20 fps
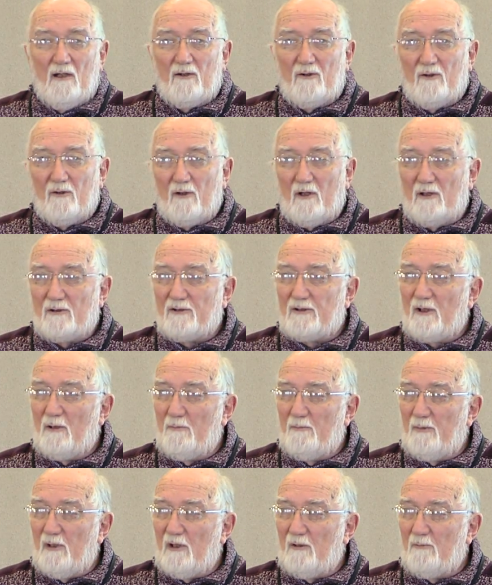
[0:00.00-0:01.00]
There are
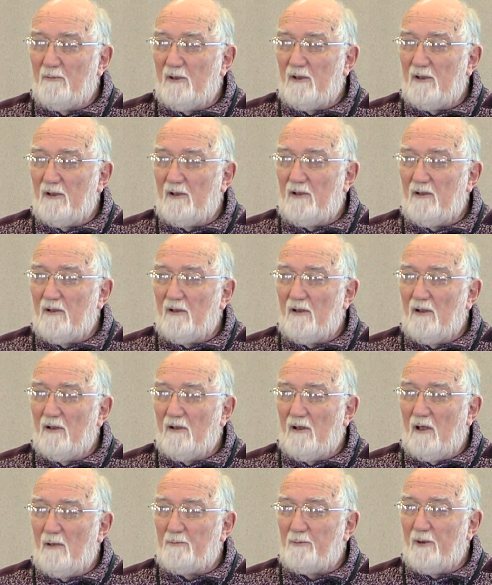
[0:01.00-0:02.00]
some B&B
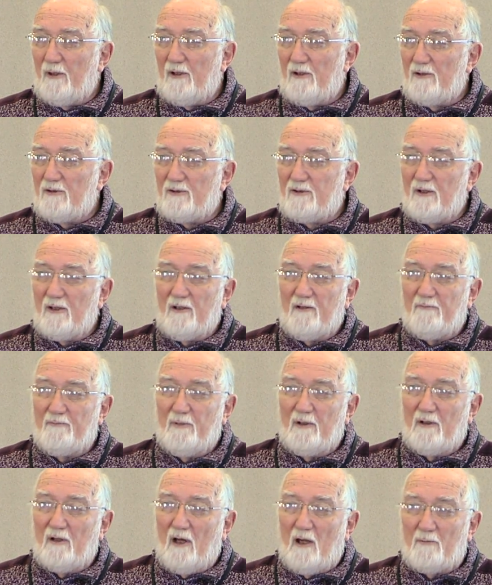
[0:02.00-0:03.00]
operators that have
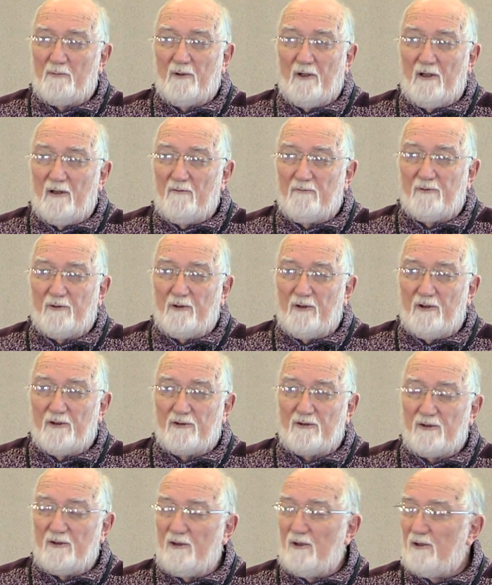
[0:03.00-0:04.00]
been operating for
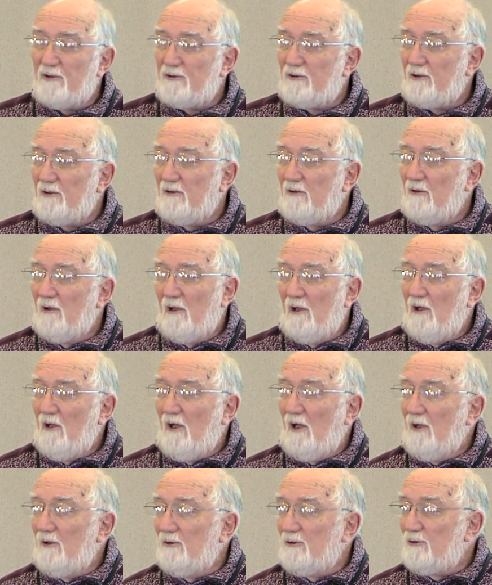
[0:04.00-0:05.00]
years and years, and
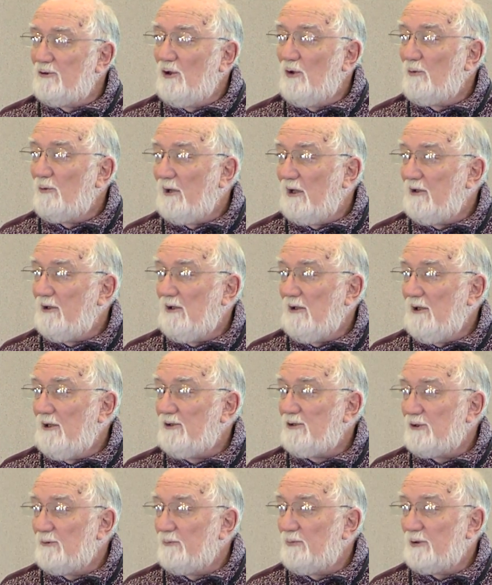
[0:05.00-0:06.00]
there's no
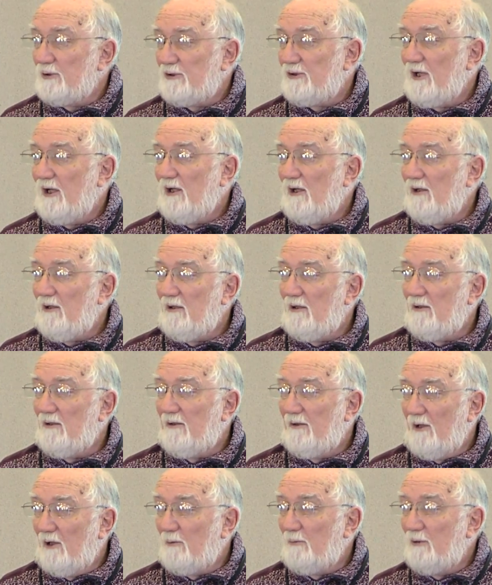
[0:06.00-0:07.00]
regulation per se in
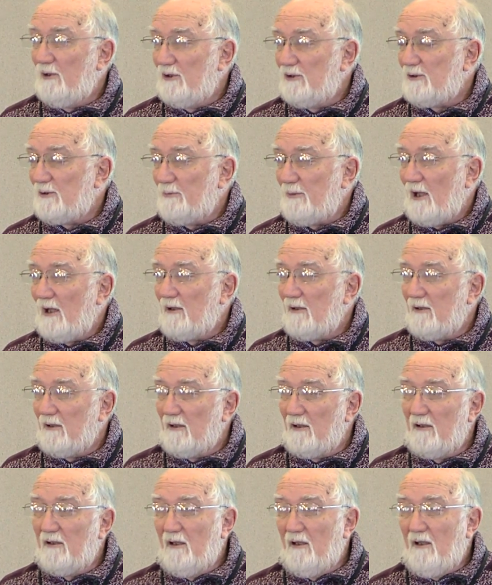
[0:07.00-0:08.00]
their
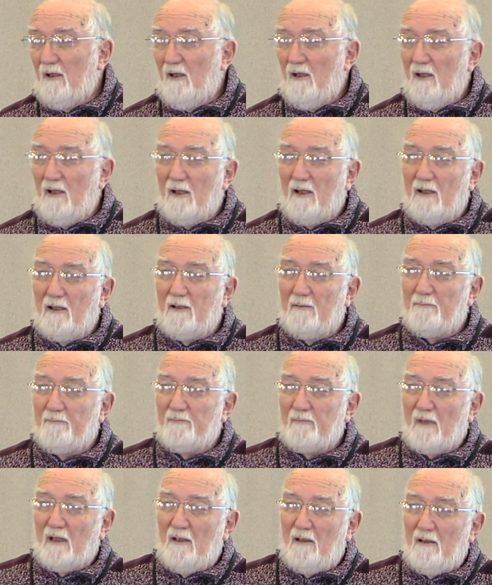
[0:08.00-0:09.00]
municipality.
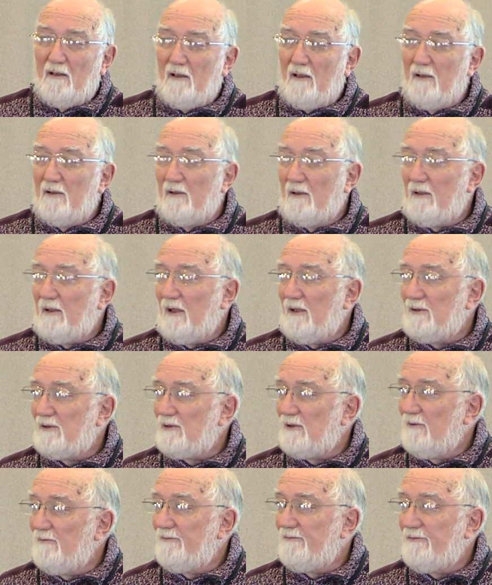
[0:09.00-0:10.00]
In the
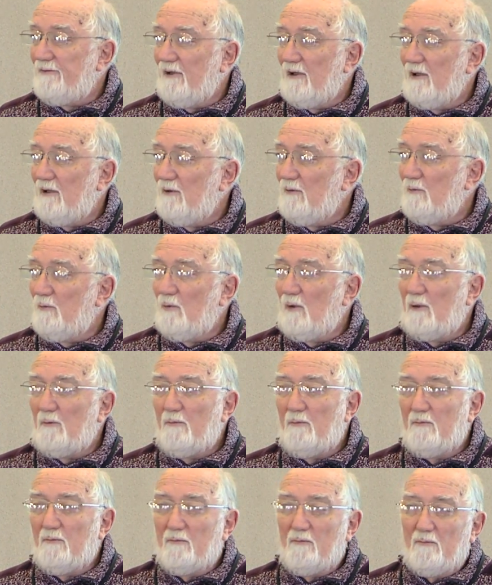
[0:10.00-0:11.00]
case of
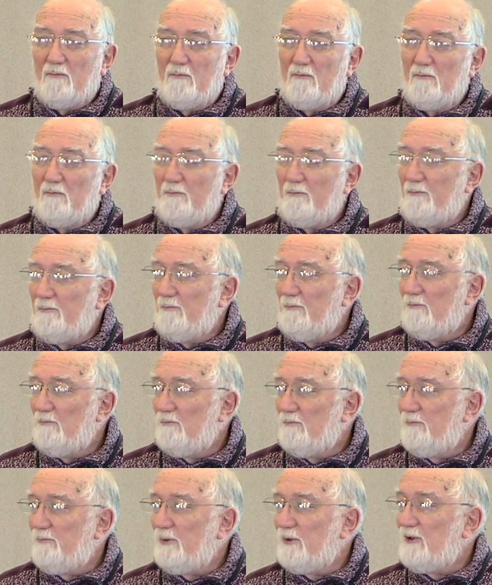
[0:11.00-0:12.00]
one
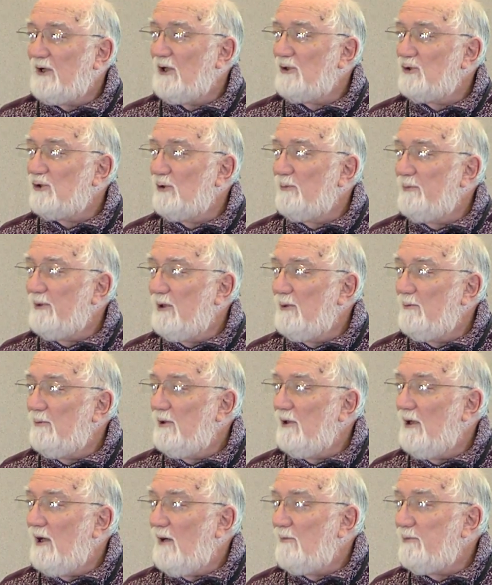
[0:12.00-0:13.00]
potential
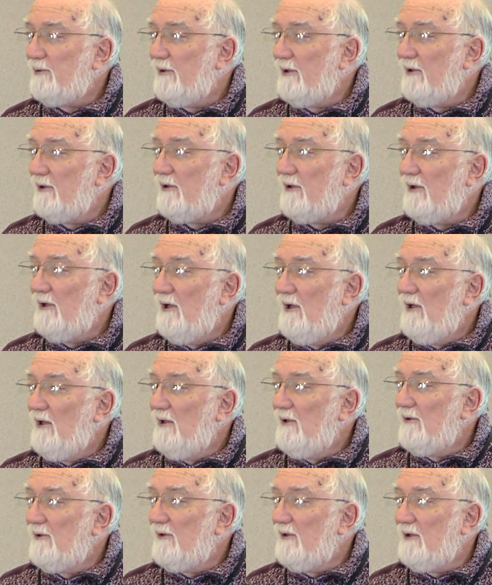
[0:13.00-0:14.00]
B&B operator,
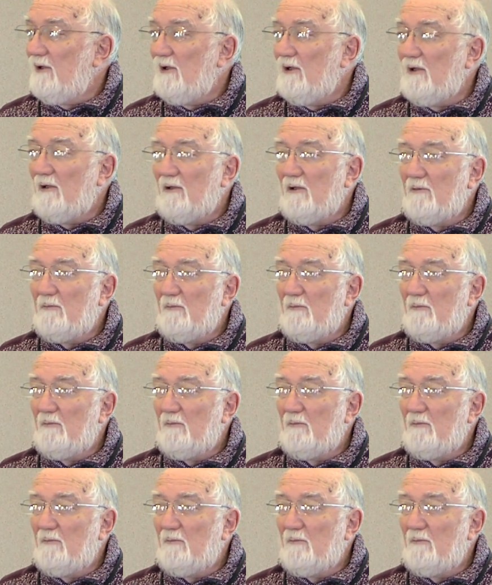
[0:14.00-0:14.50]
the